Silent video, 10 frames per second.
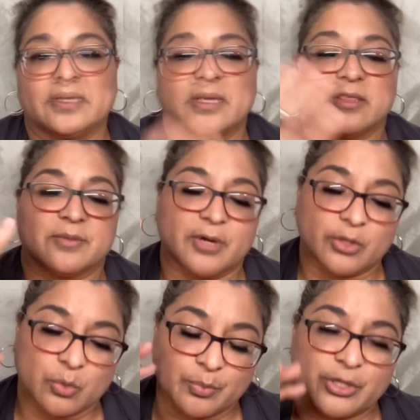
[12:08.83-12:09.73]
The
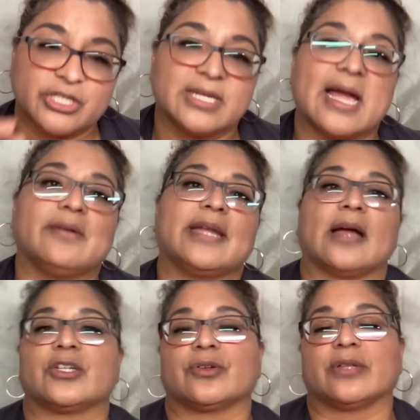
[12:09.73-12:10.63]
mother will push it out
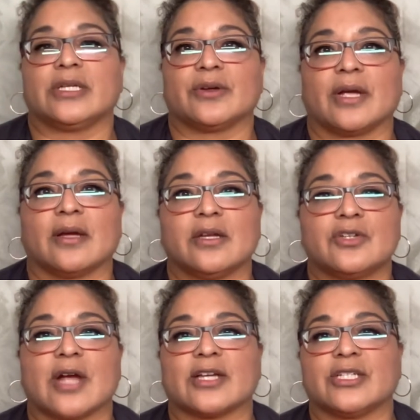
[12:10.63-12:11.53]
naturally during a
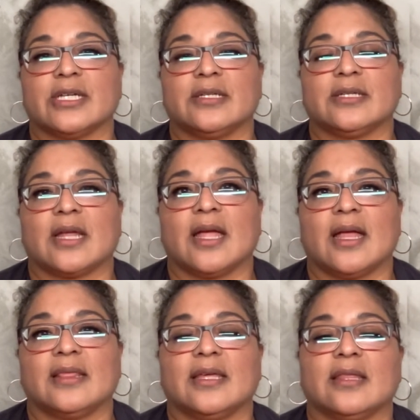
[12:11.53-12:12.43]
contraction,
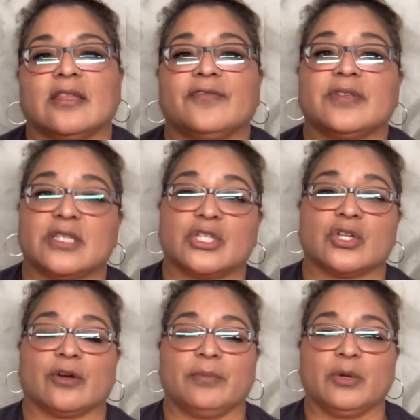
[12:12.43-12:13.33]
and then the
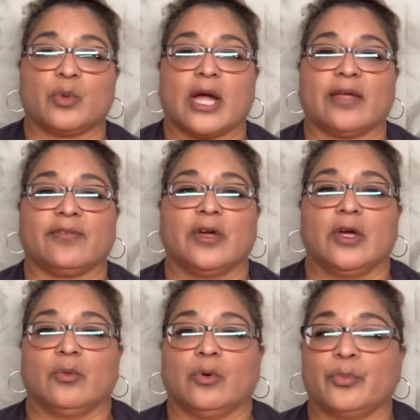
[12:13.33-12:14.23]
physician or midwife
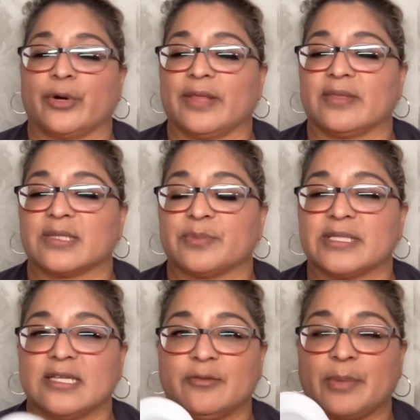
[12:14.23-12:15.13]
will bring this
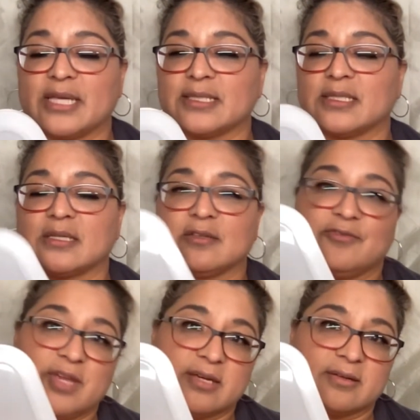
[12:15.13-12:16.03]
placenta basin to the
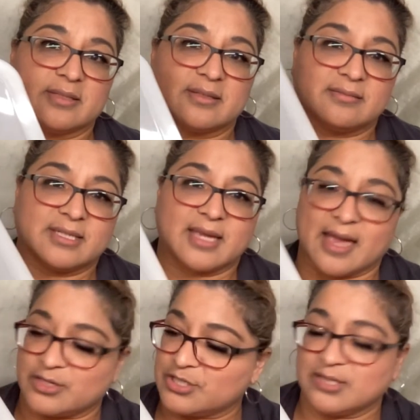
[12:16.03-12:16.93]
field to
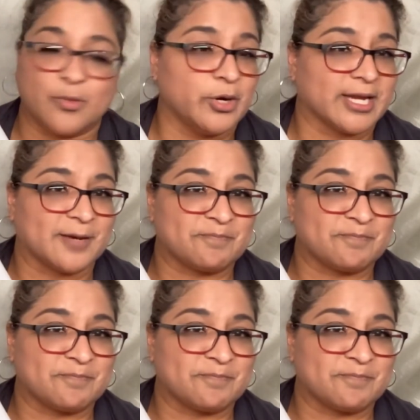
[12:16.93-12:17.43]
catch the organ.